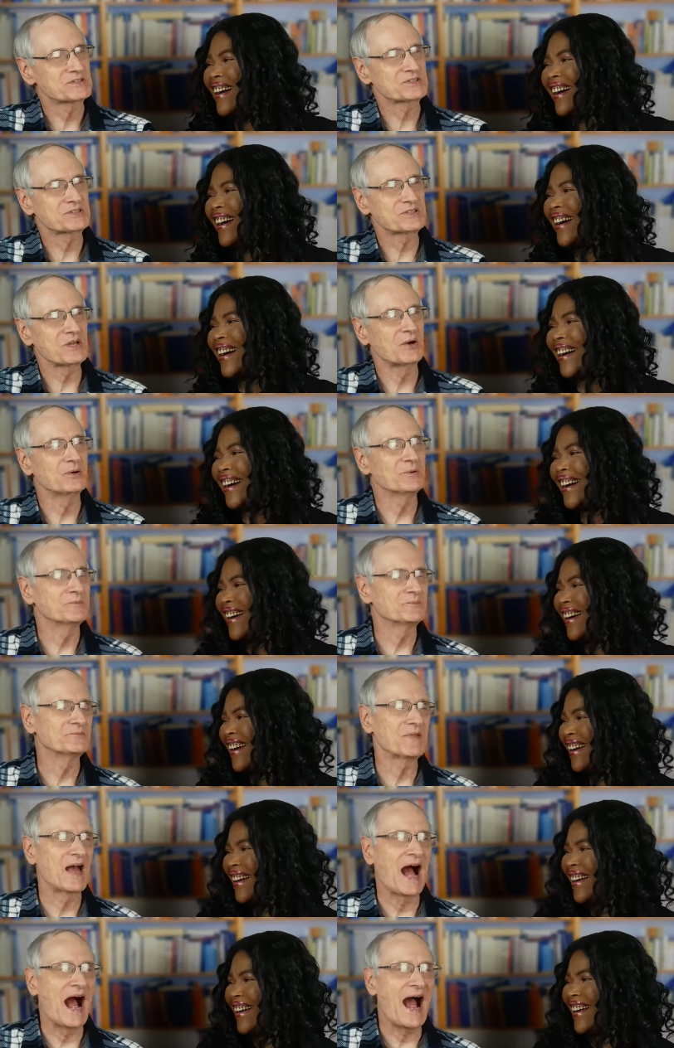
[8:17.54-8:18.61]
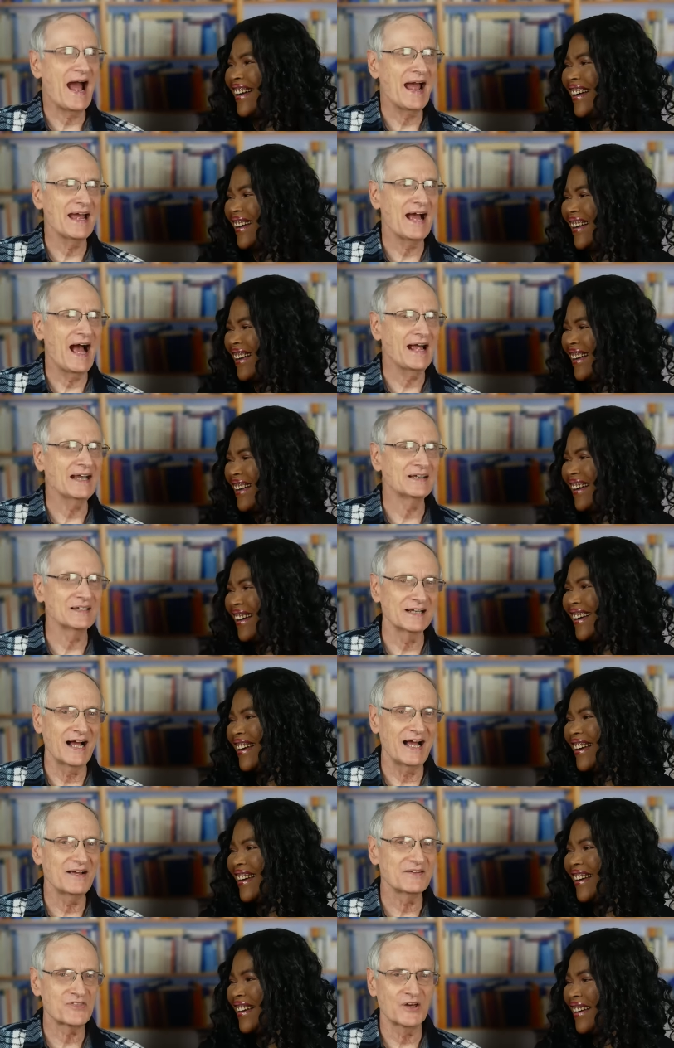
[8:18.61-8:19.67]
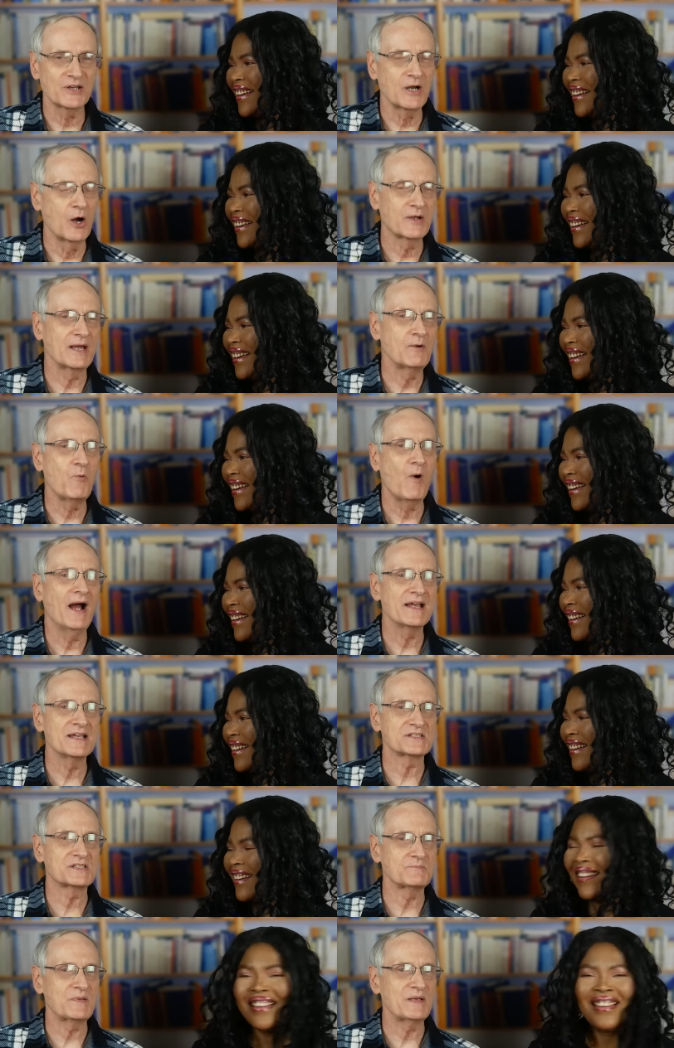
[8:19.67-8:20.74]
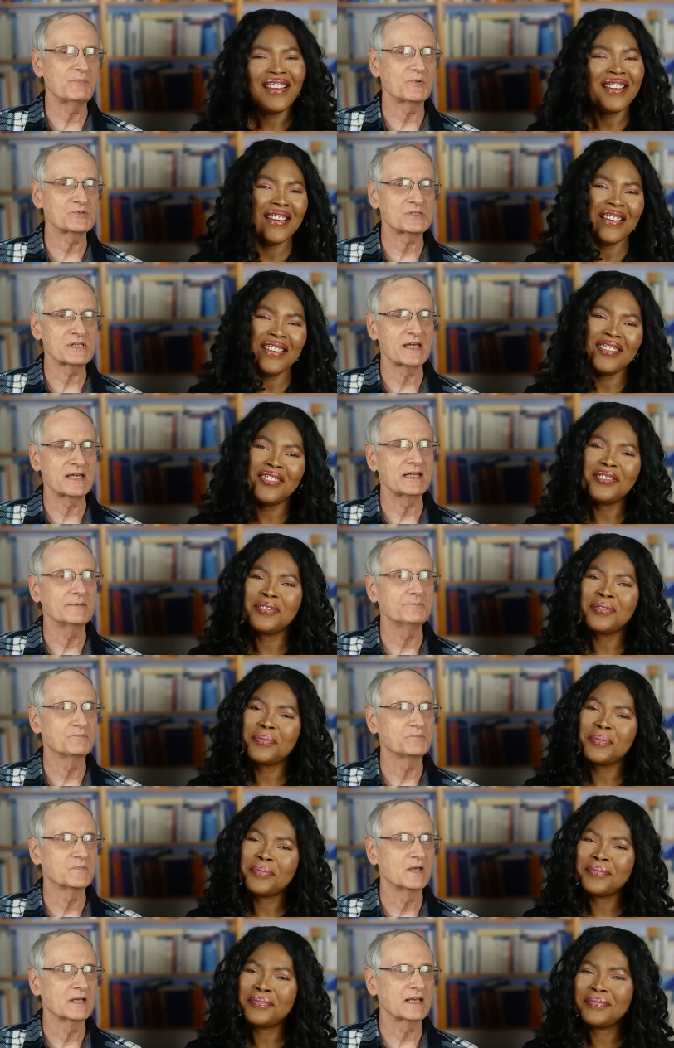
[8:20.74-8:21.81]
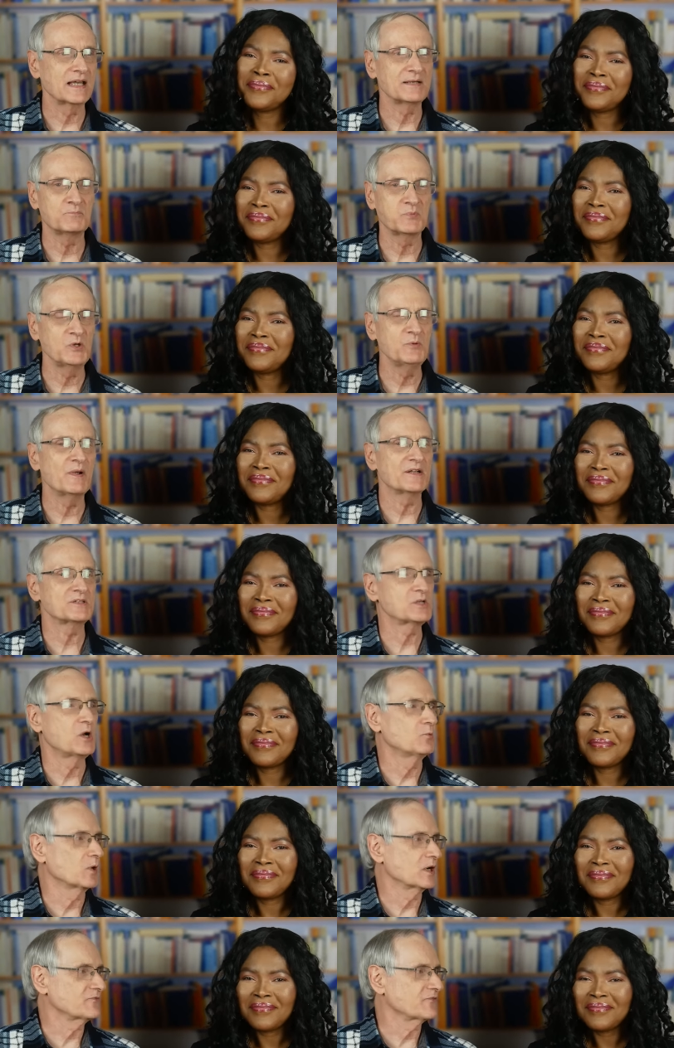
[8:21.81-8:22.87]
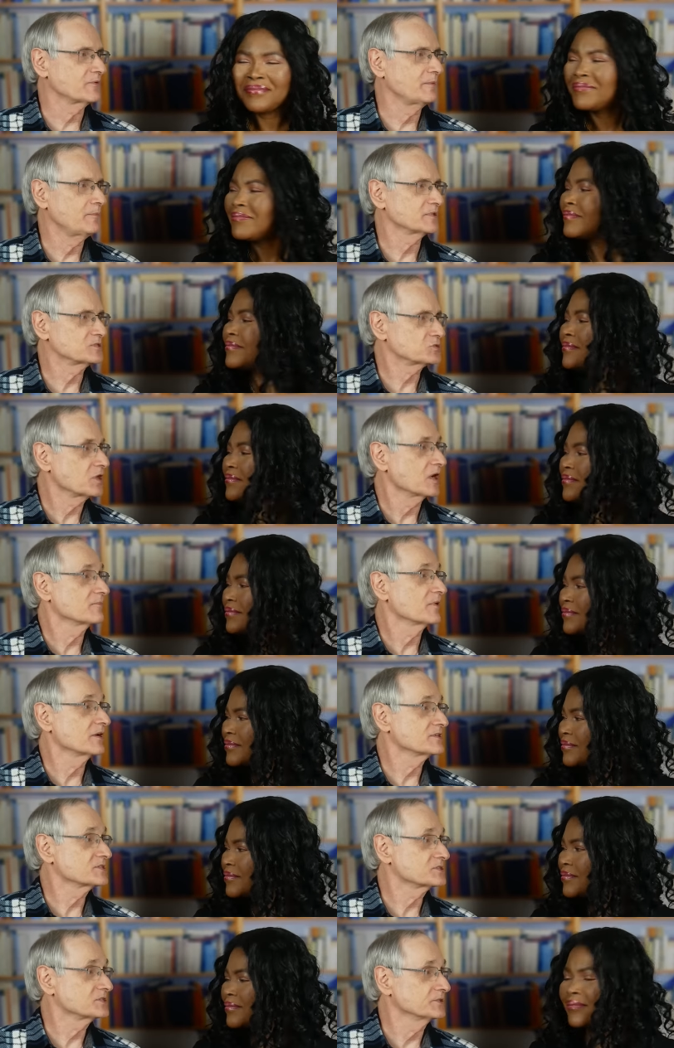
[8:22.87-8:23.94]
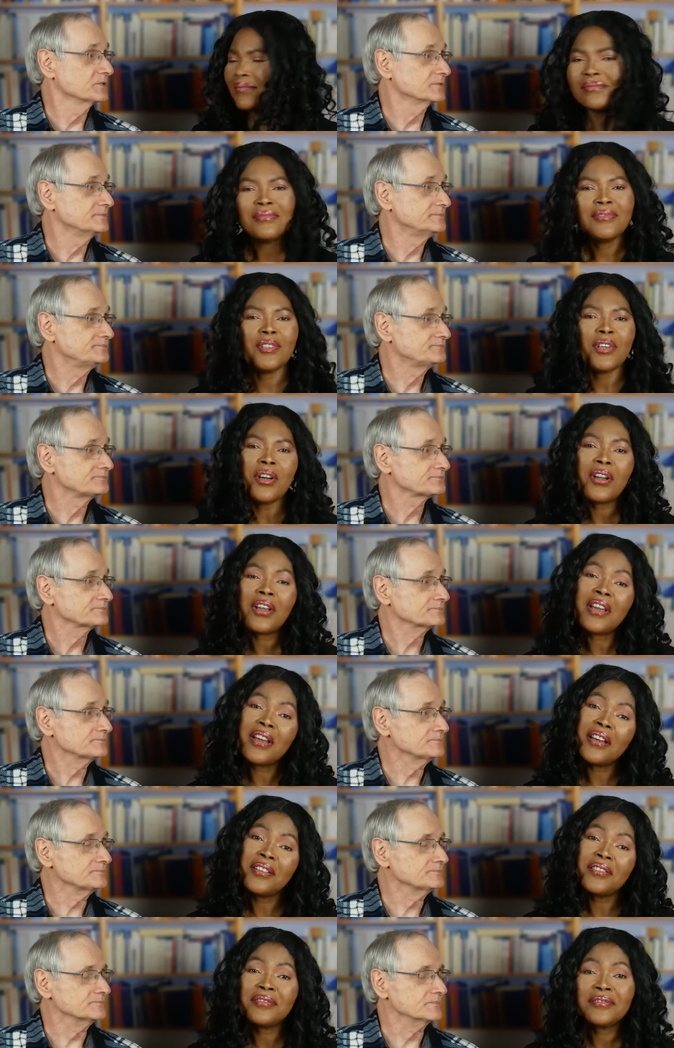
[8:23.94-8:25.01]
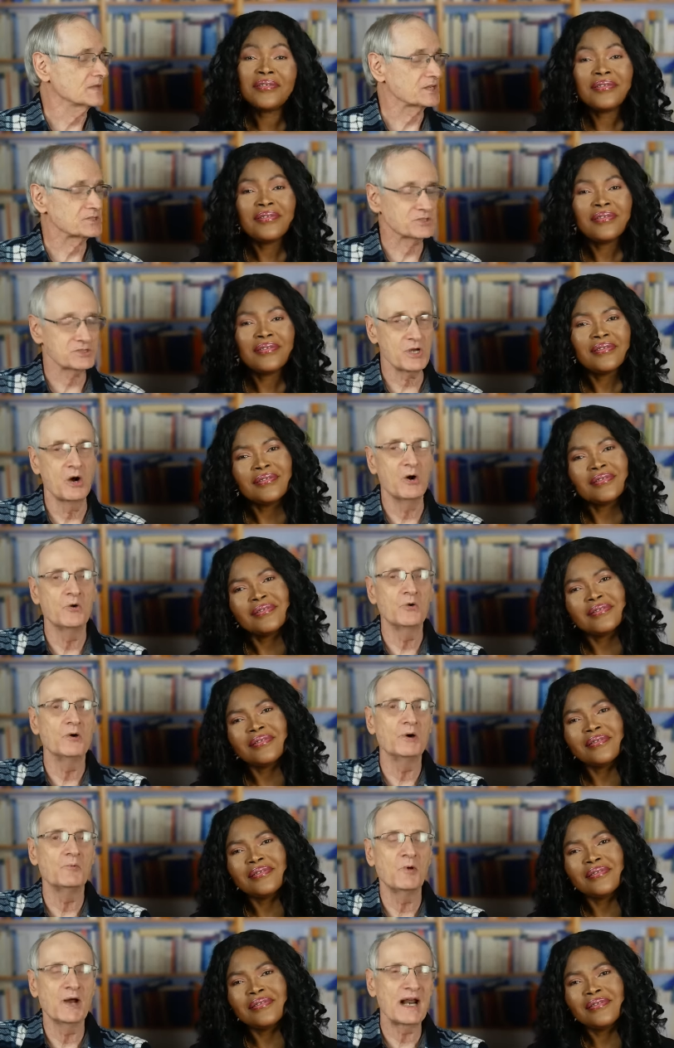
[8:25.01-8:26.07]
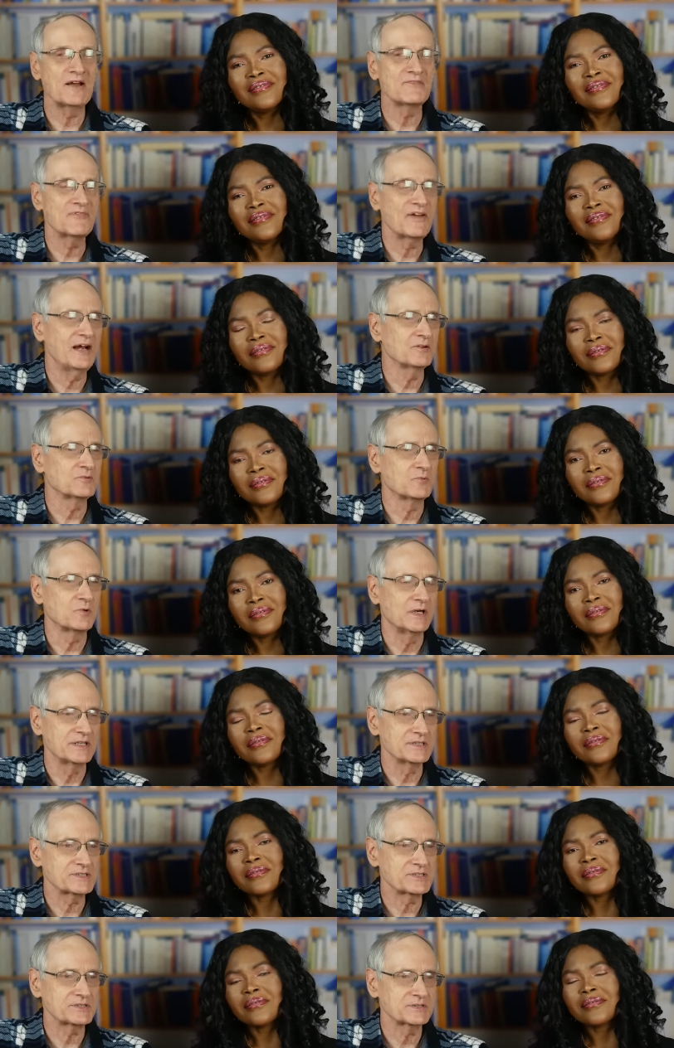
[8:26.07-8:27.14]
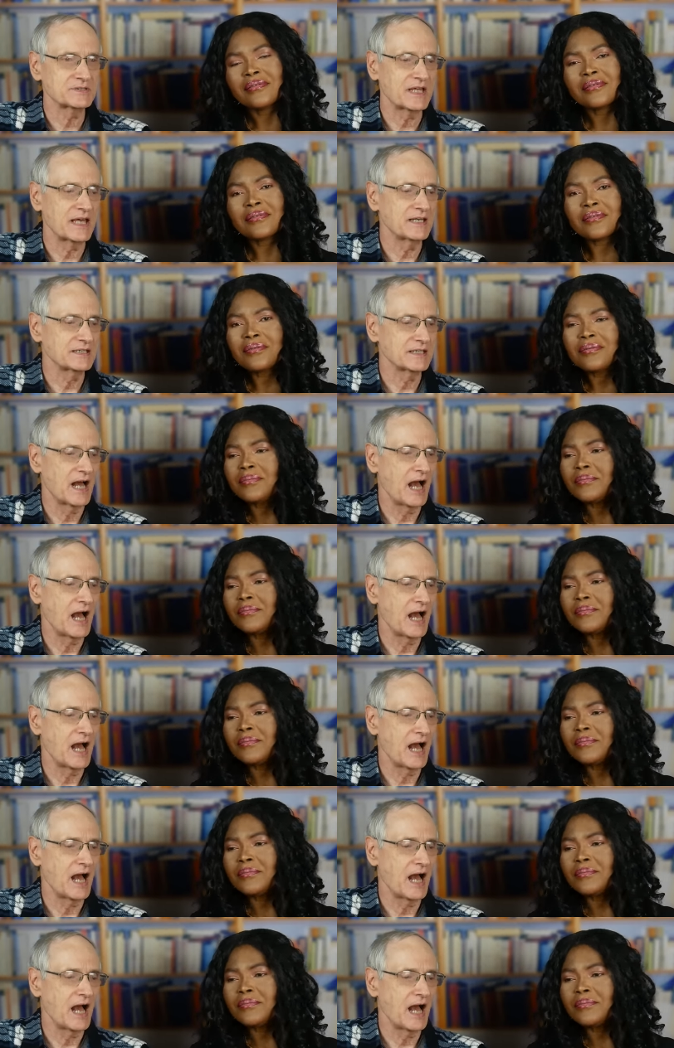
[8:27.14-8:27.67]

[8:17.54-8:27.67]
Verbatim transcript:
Speaker 1: so I, I, I thought, okay, why is it people say like blueberries don't work for me, but strawberries do? Okay. So what I found was that